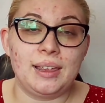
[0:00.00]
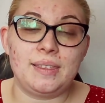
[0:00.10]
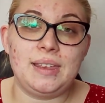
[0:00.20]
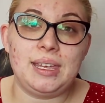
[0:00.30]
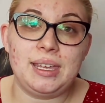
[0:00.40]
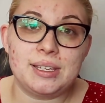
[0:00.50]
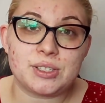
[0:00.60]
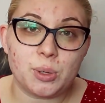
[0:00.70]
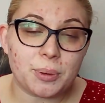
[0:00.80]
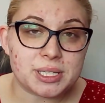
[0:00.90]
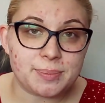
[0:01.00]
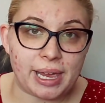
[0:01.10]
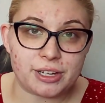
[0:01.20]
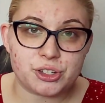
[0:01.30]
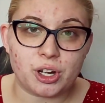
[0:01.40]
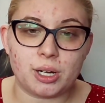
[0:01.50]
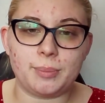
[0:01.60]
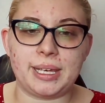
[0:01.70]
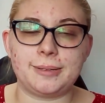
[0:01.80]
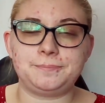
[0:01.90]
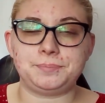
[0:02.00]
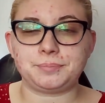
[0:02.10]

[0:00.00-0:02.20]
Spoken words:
the Super Smash tournament,